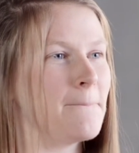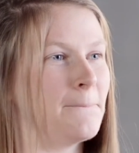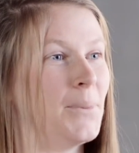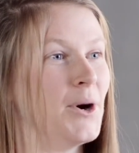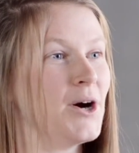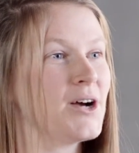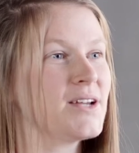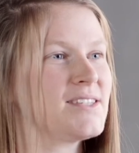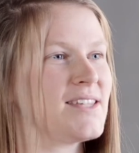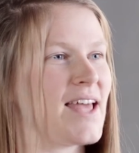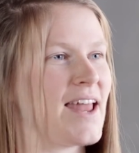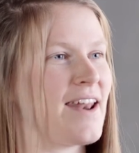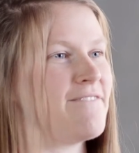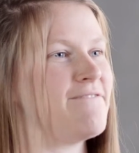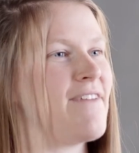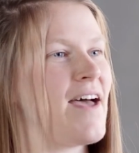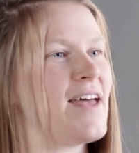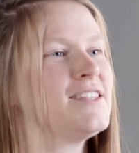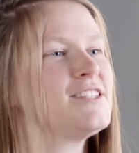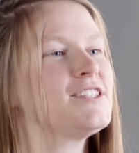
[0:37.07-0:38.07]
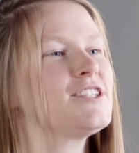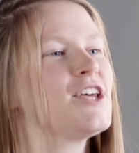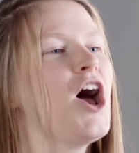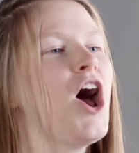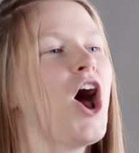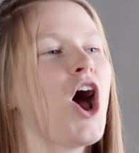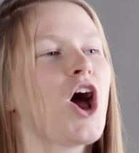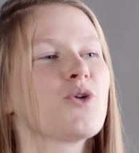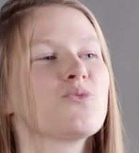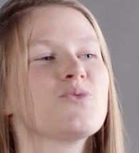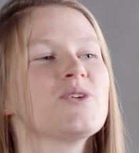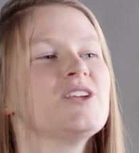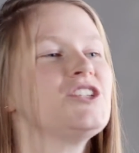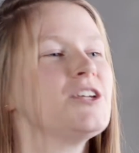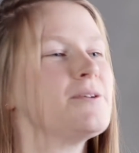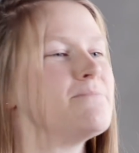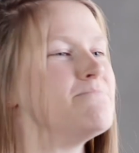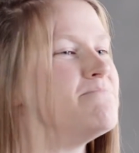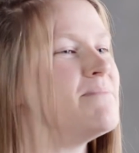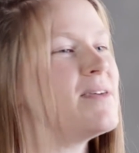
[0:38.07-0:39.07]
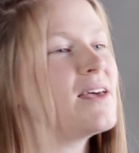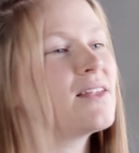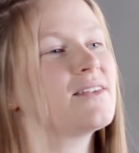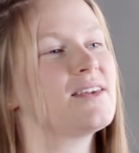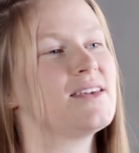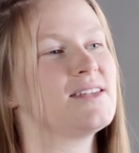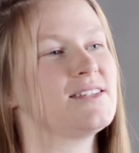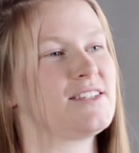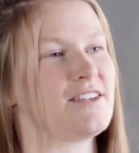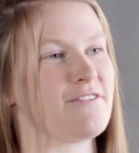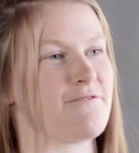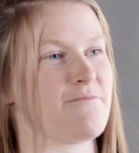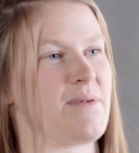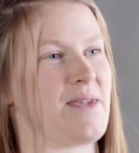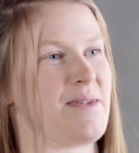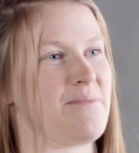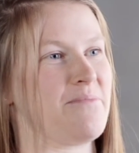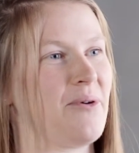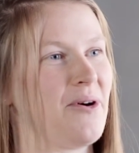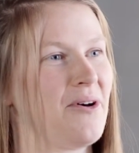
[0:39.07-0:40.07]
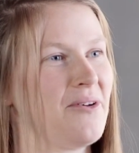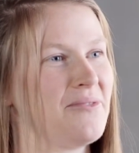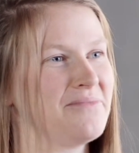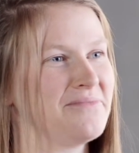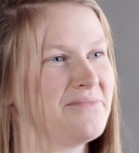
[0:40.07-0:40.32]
books, and events are reaching millions of people.